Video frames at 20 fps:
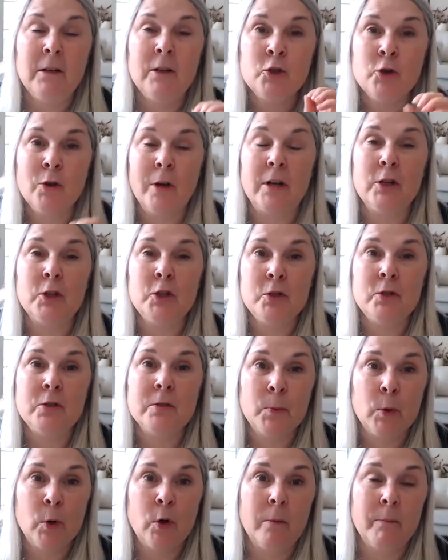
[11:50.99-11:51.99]
Trying to choose a
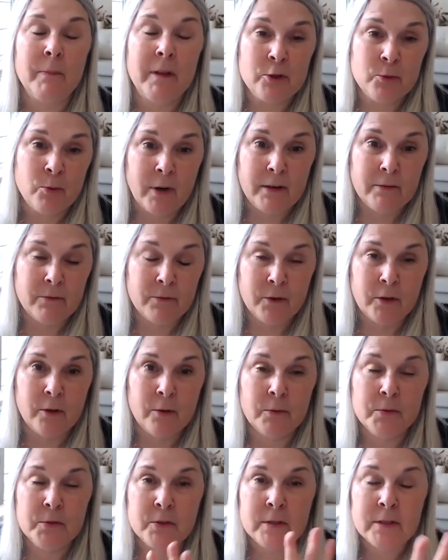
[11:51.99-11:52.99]
program that's right for you.
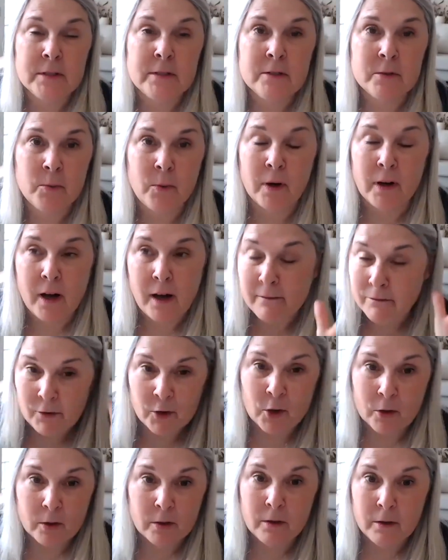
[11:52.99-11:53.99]
So this is what I've
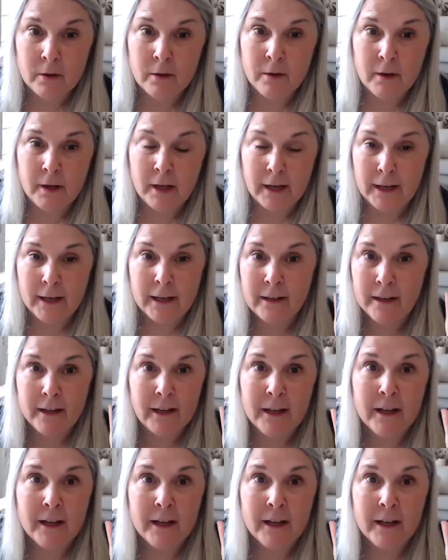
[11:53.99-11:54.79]
heard. And